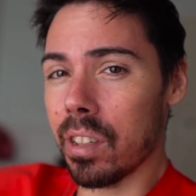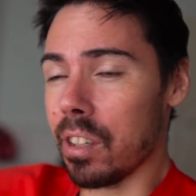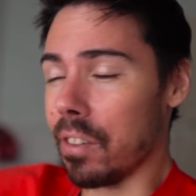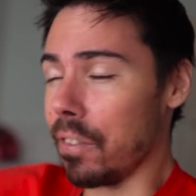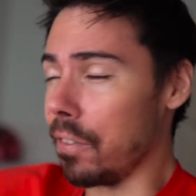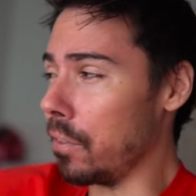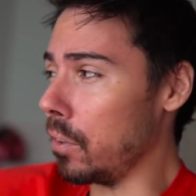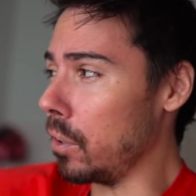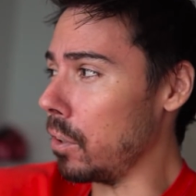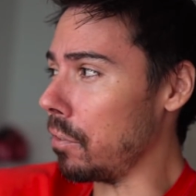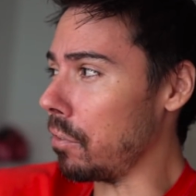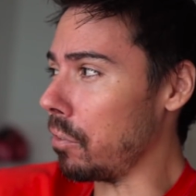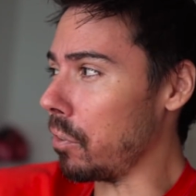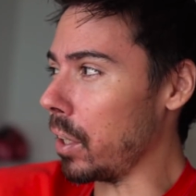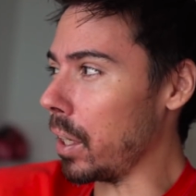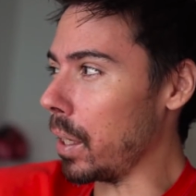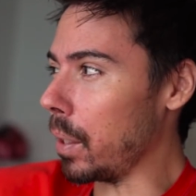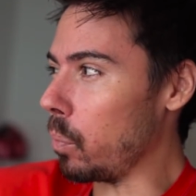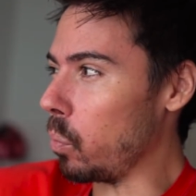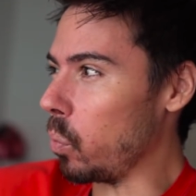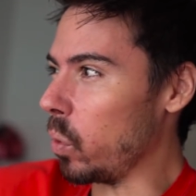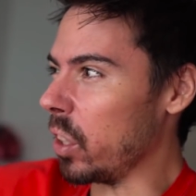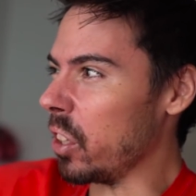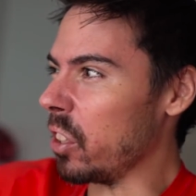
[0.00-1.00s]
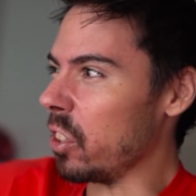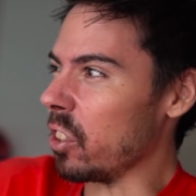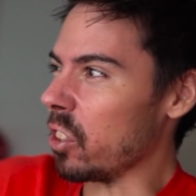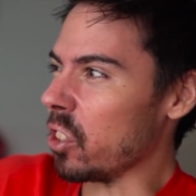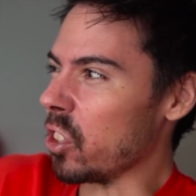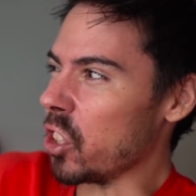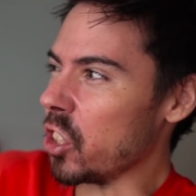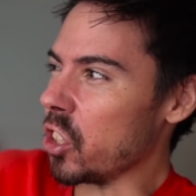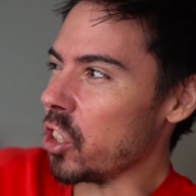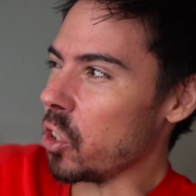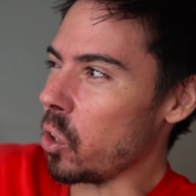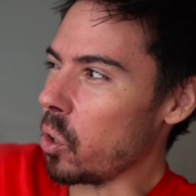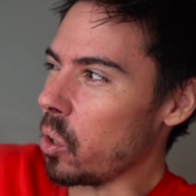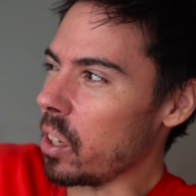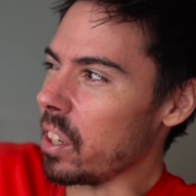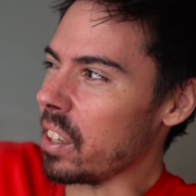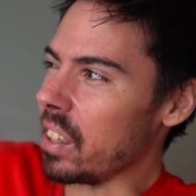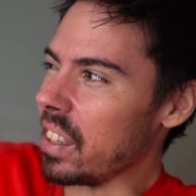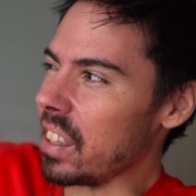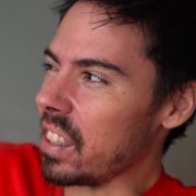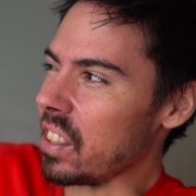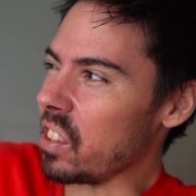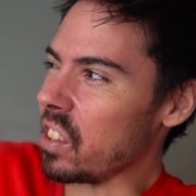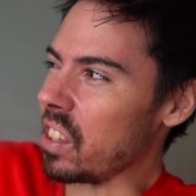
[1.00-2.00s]
to full frame when you're
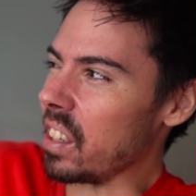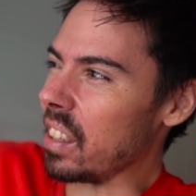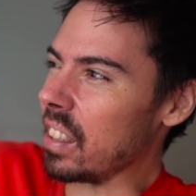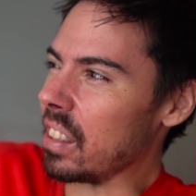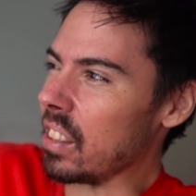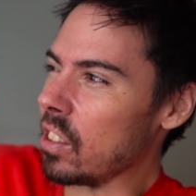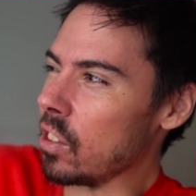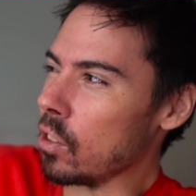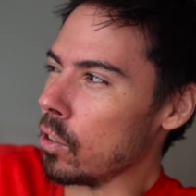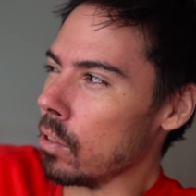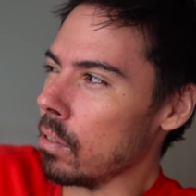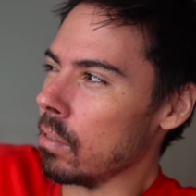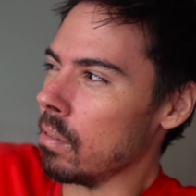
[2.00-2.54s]
short distance.